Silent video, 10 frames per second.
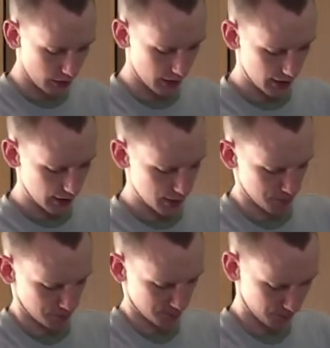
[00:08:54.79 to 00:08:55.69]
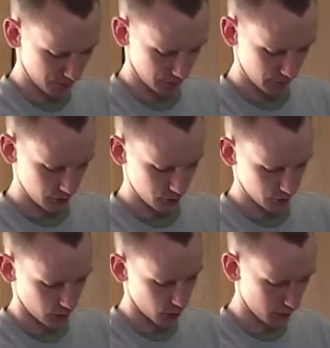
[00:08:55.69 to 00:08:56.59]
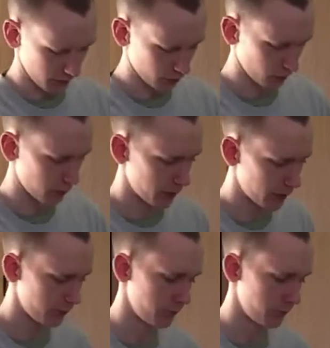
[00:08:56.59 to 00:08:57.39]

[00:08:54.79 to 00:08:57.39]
Just open this up a bit.